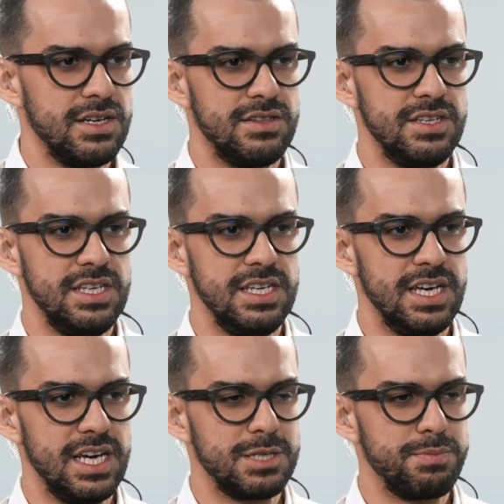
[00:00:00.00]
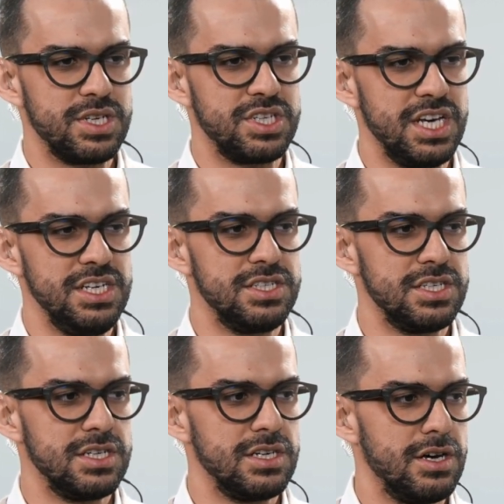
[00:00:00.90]
the
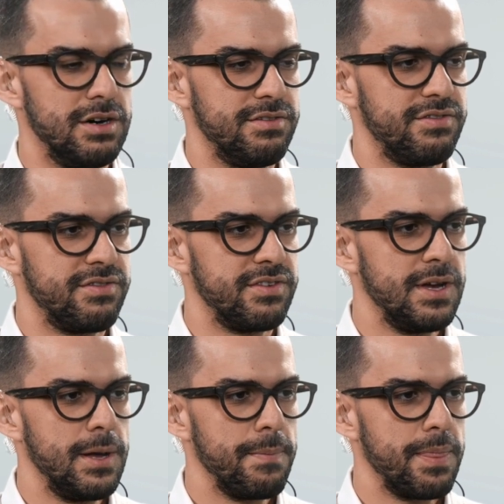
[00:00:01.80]
expectation of